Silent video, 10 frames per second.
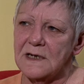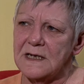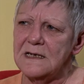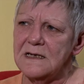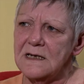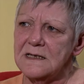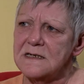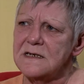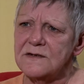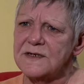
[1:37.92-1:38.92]
And
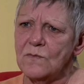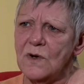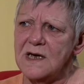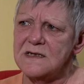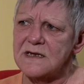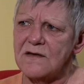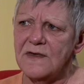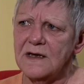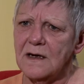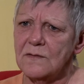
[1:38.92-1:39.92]
in some ways, I
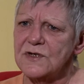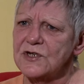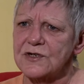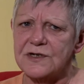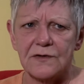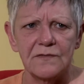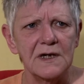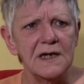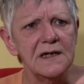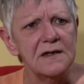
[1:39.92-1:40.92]
think I was just so
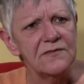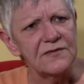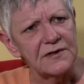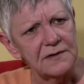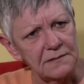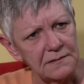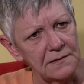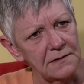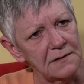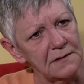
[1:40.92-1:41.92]
relieved
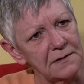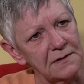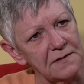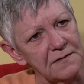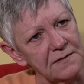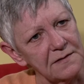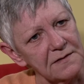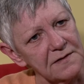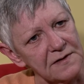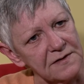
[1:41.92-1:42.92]

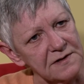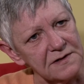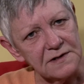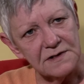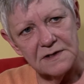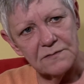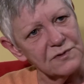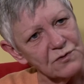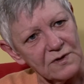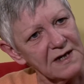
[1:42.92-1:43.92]
that it
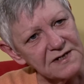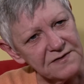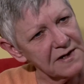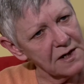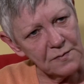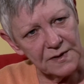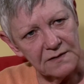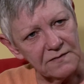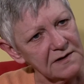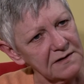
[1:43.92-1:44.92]
was all out in the
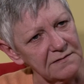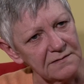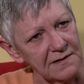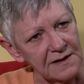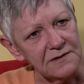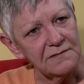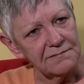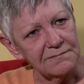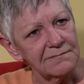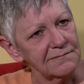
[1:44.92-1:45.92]
open and that I'd
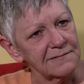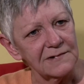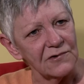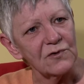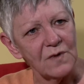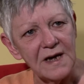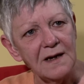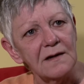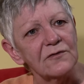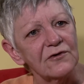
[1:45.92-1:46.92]
got a way
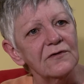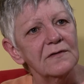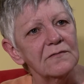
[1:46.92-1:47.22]
out,